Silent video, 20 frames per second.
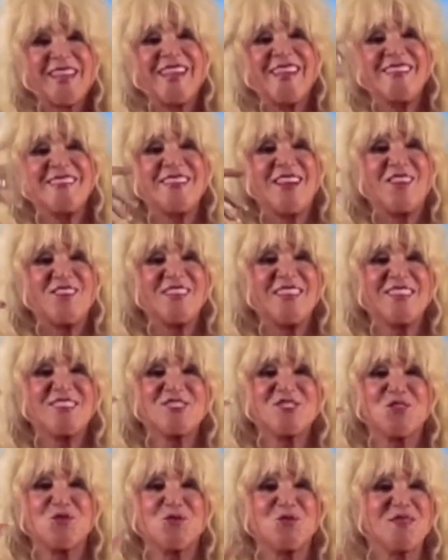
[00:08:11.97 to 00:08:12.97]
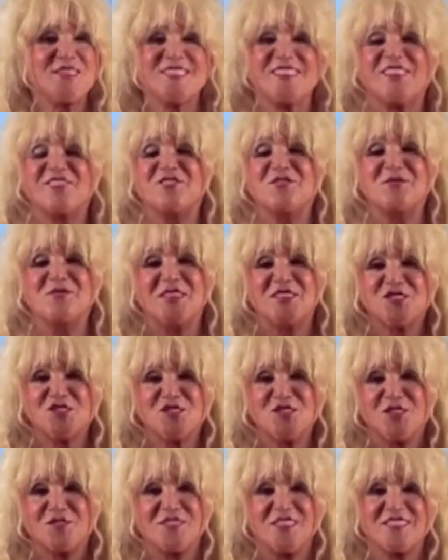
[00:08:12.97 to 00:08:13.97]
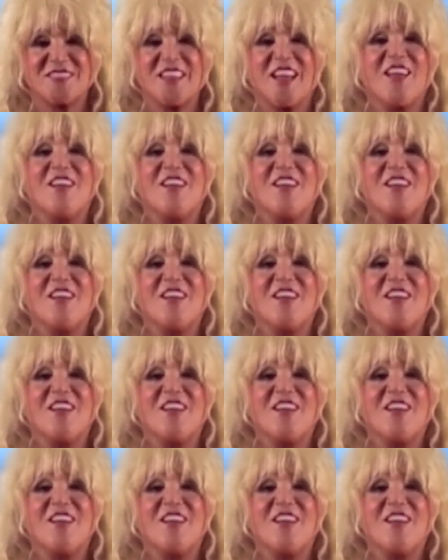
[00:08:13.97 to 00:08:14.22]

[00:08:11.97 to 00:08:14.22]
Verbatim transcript: And now here's your wizard affirmation of this